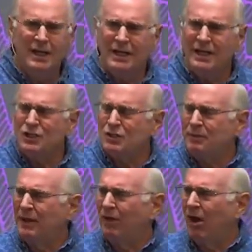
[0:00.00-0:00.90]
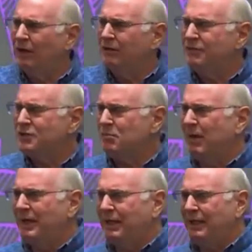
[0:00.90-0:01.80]
He spent all of his
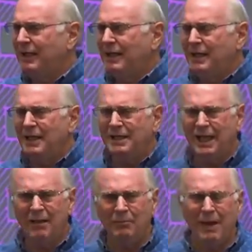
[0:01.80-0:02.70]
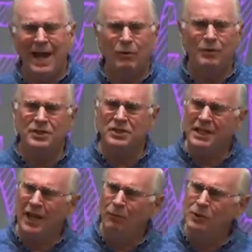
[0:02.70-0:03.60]
money. He came back with his
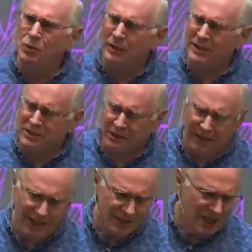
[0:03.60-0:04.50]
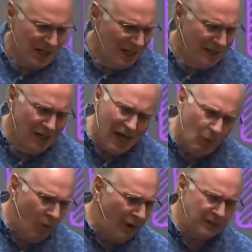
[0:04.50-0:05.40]
tail between his legs, not
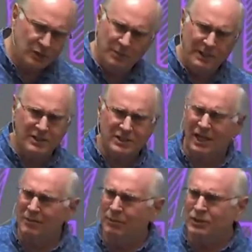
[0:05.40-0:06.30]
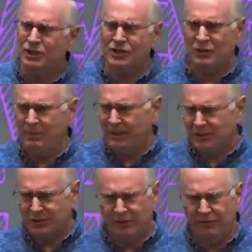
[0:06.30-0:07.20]
wanting to be a son, but just to be a
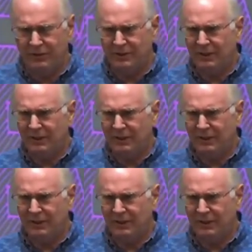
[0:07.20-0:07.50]
servant.